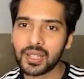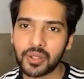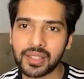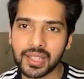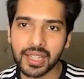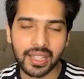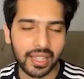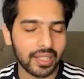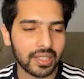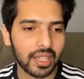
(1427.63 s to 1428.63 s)
So I think
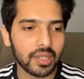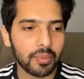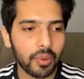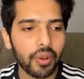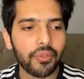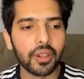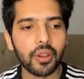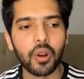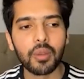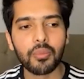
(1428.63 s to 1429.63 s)
it's it's beautiful.
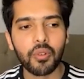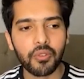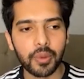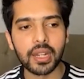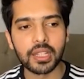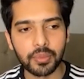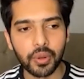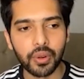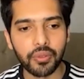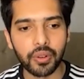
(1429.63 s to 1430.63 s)
The whole movement is
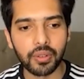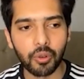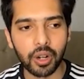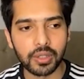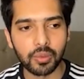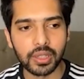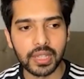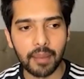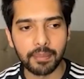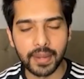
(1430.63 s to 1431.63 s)
beautiful. What's what's
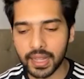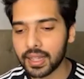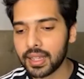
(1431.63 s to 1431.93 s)
happening.